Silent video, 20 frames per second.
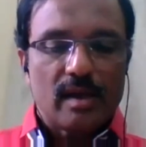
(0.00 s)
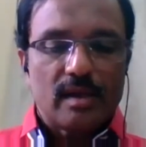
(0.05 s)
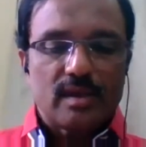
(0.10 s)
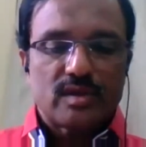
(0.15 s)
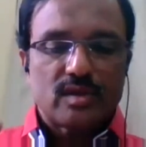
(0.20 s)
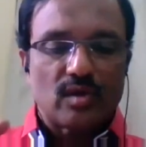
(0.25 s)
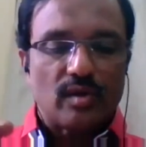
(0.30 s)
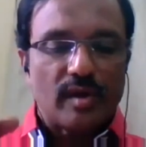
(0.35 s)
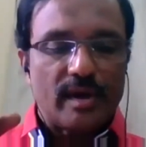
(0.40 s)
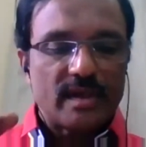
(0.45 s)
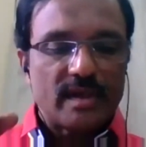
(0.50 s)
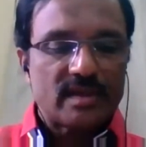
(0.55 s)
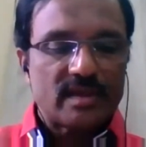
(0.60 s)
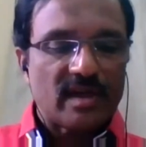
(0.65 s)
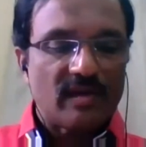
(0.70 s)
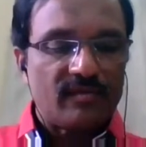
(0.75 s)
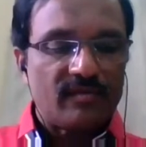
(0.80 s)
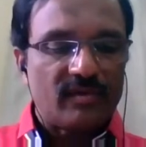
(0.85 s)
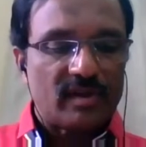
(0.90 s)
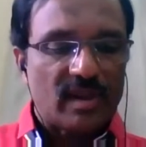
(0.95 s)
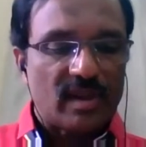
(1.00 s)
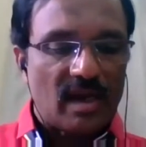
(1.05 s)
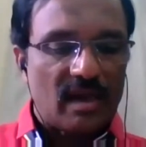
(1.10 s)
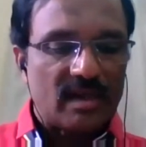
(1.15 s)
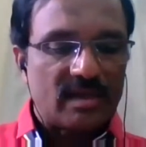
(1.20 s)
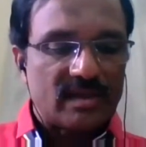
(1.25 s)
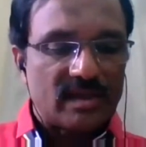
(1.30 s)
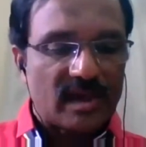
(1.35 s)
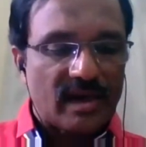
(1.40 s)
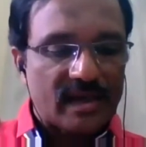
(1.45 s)
So disc of the
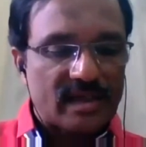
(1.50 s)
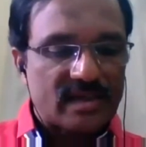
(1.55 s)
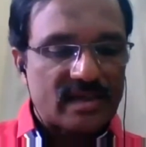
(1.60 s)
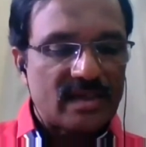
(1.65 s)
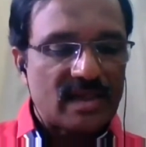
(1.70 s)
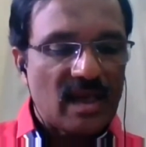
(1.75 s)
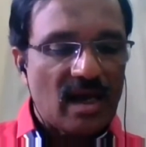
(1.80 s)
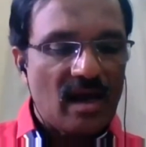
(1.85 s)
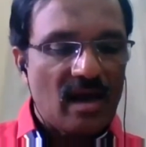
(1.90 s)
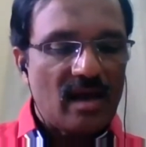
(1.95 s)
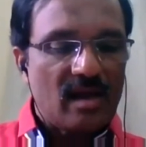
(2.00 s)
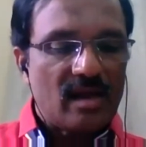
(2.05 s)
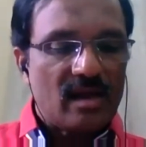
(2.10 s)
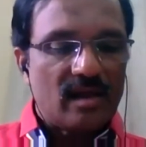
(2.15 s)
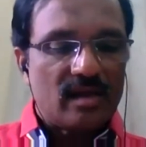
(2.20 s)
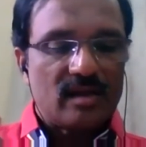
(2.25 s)
thallus, the rixia,